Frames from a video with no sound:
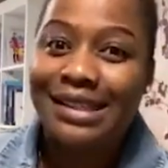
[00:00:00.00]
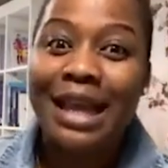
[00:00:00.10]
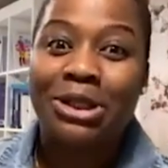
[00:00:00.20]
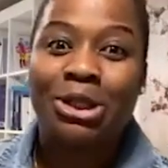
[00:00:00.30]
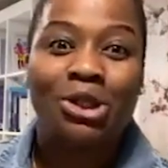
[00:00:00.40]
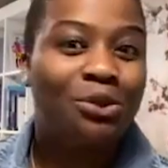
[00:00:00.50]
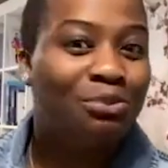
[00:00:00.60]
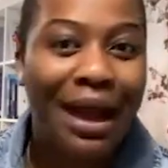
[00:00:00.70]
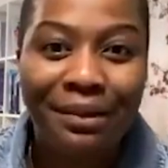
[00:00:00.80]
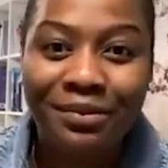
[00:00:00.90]

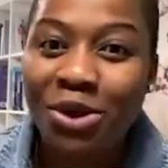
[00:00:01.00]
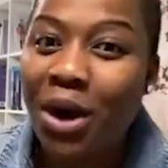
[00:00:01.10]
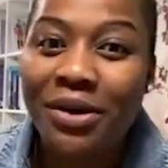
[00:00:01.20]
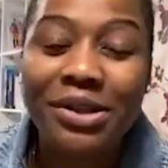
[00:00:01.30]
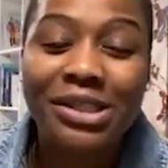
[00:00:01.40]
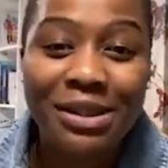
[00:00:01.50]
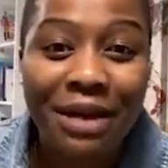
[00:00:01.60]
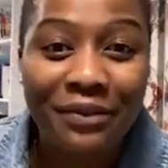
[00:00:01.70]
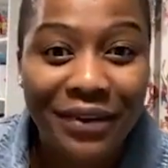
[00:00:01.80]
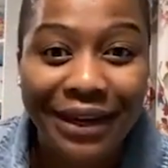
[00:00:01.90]
Search. Bam! You are going to see
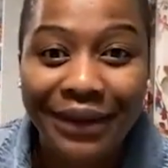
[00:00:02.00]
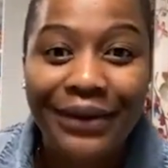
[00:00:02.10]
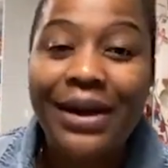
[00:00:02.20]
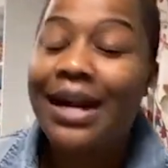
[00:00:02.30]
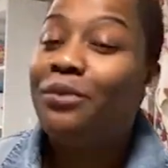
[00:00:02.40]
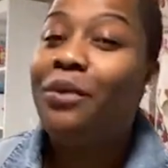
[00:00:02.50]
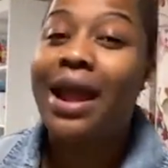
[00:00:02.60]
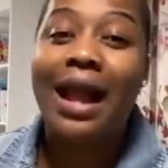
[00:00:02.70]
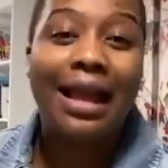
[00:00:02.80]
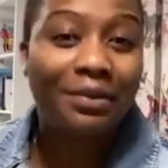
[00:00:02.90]
my video
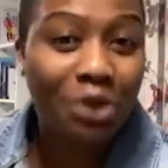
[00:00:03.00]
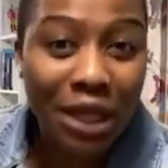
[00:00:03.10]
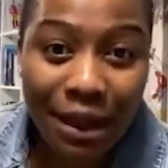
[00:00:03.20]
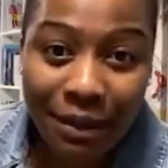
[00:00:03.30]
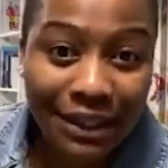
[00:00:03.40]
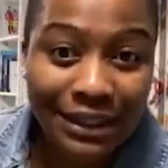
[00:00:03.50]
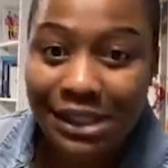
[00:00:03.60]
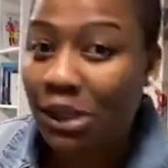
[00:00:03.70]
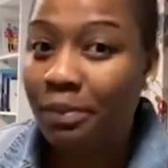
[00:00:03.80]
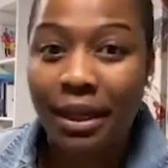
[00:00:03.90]
where I am talking about
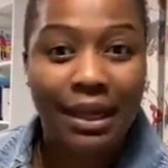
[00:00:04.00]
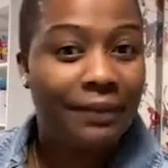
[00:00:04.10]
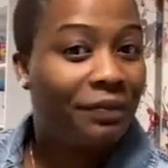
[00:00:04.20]
this topic.